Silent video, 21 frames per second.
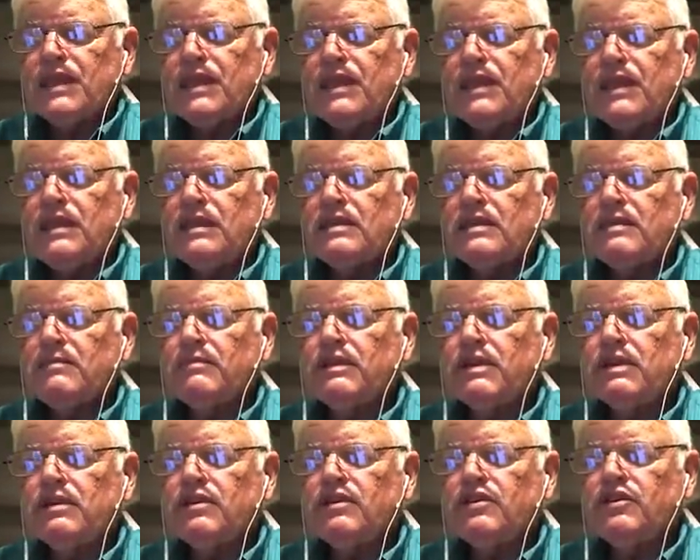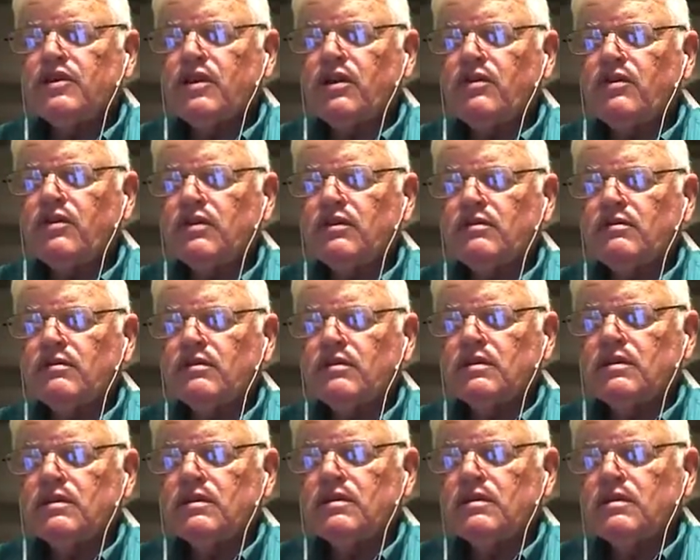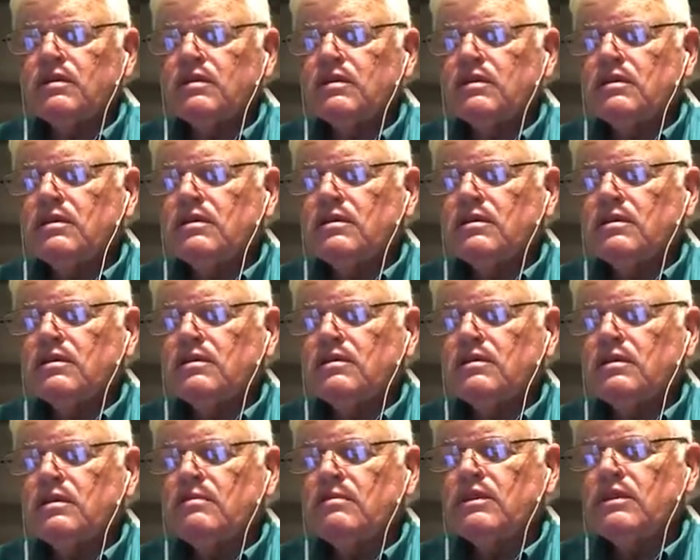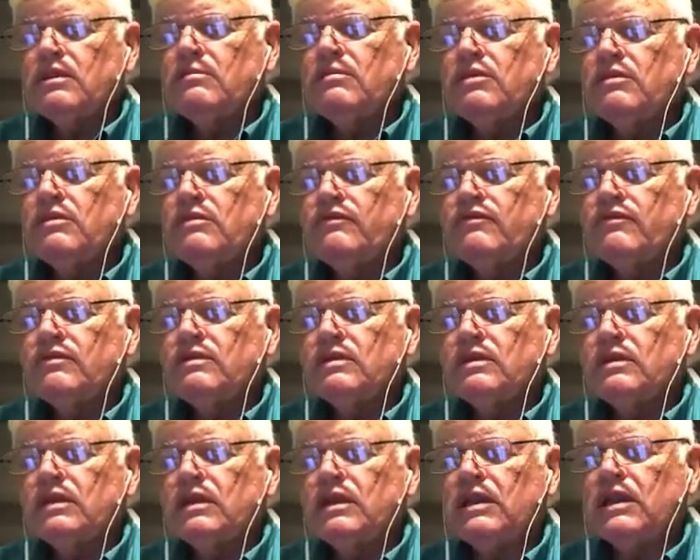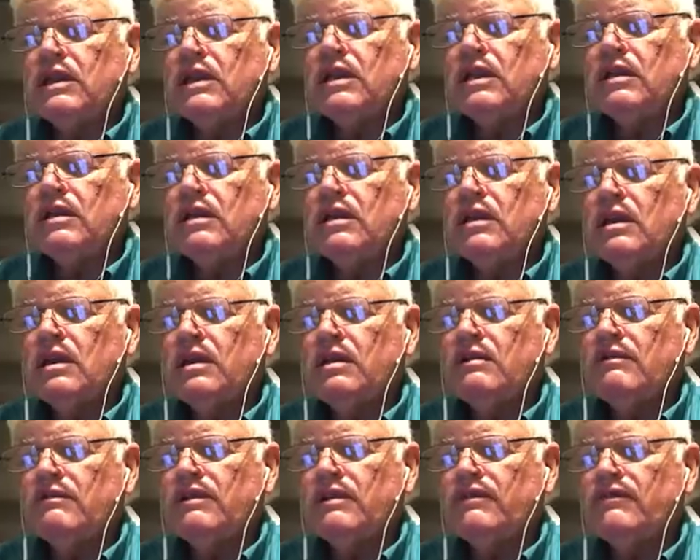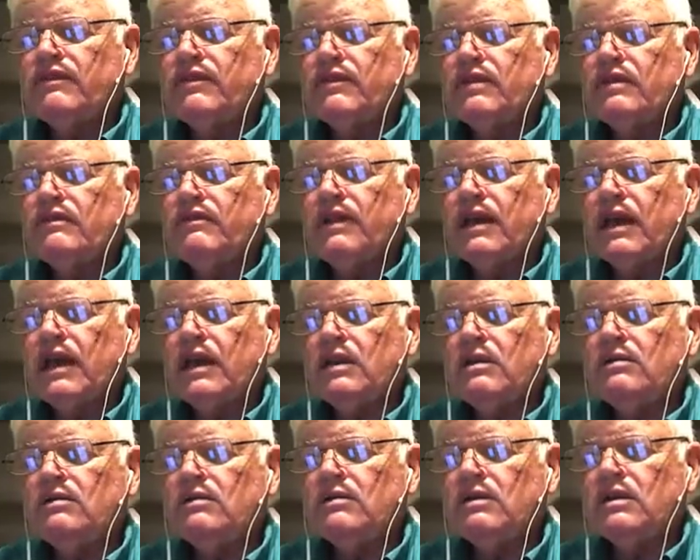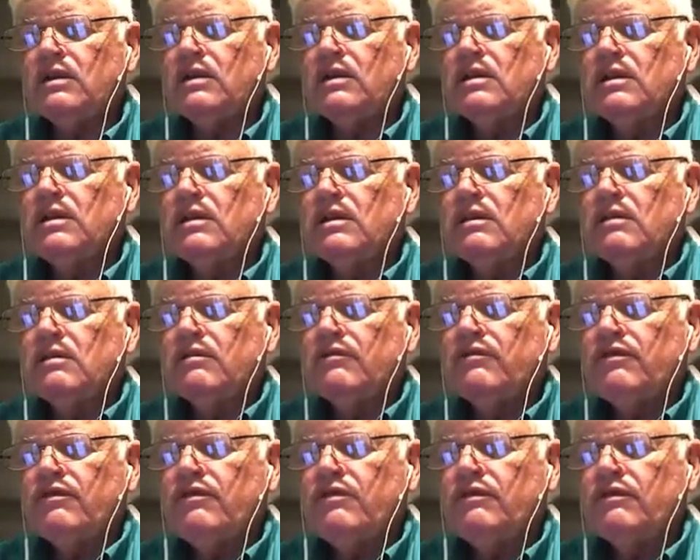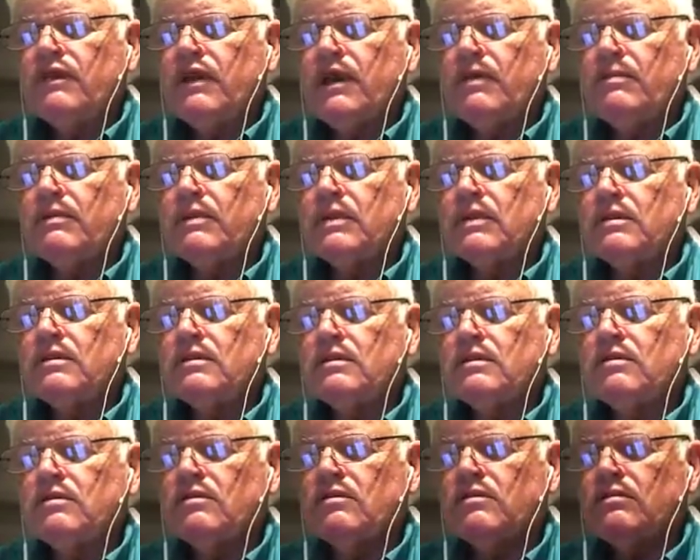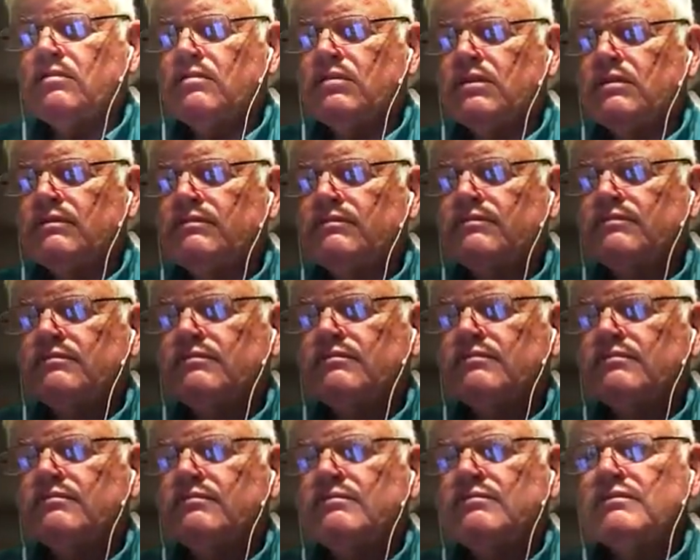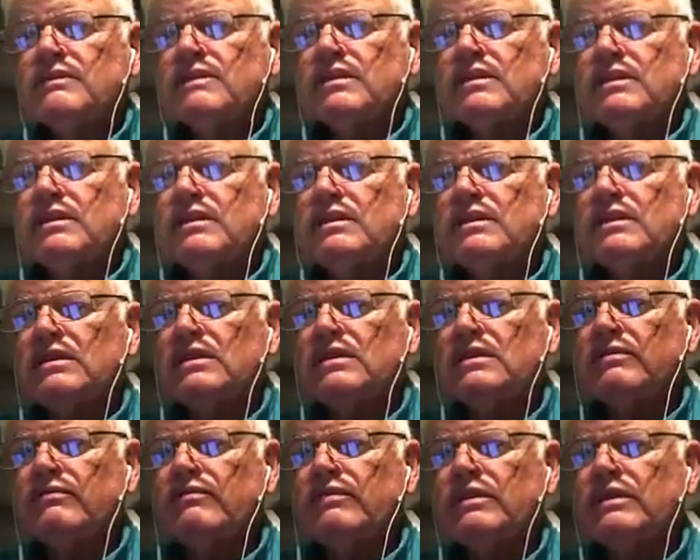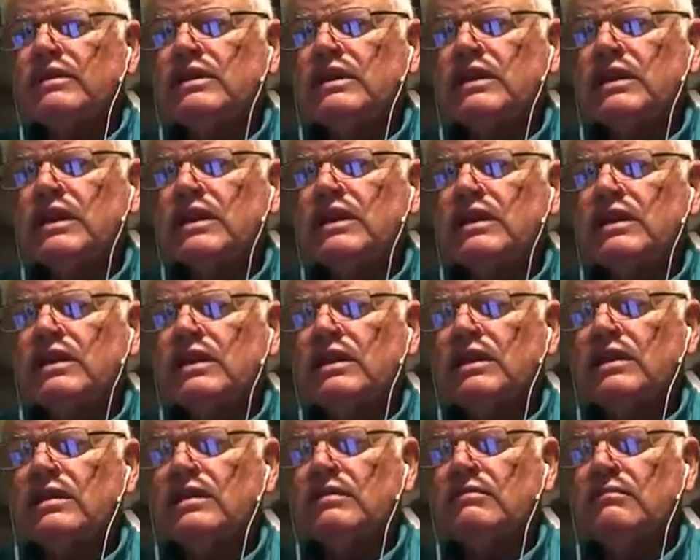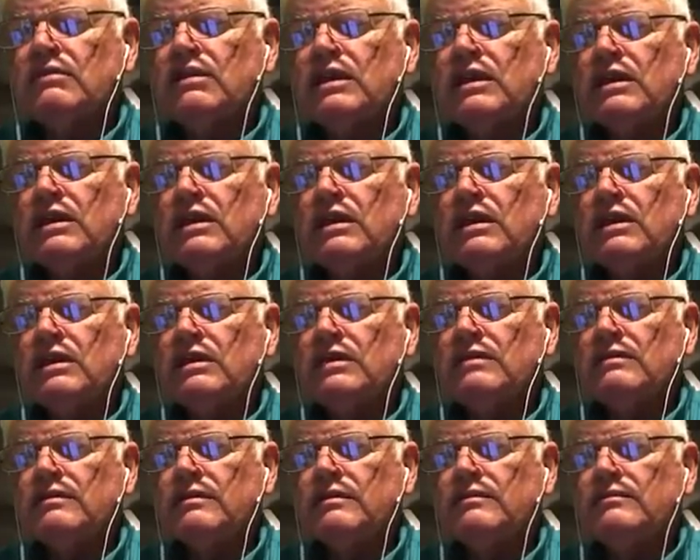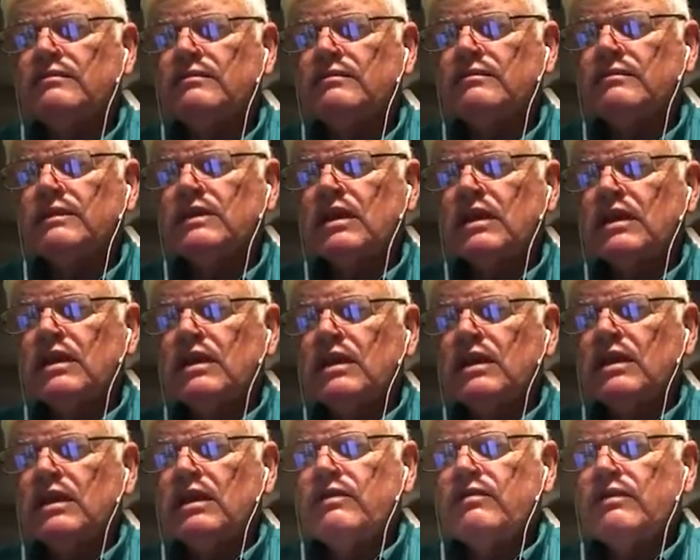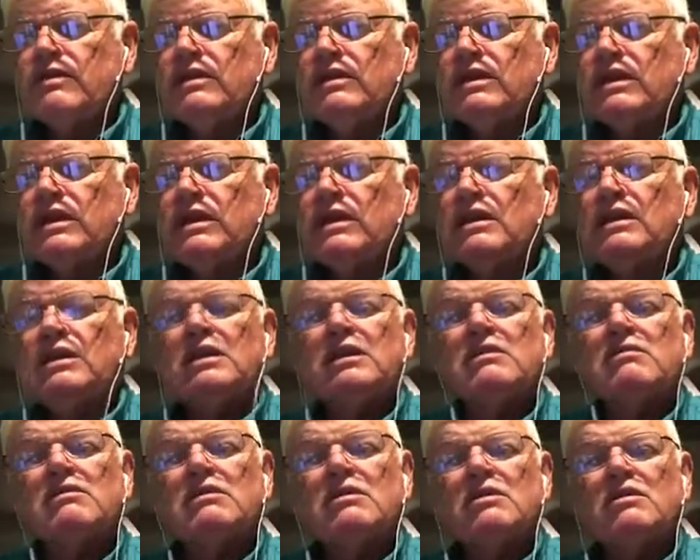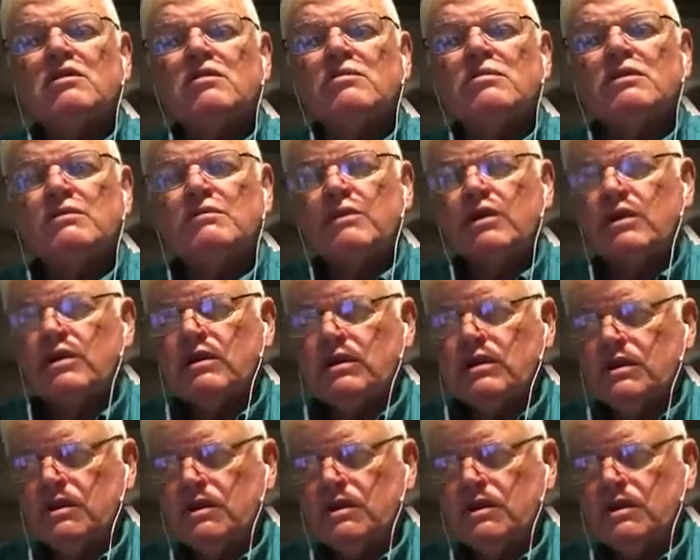It has something to show you, something beautiful and clean and of infinite value, full of happiness and hope. This is if we see anything completely, if we see anything with an open mind.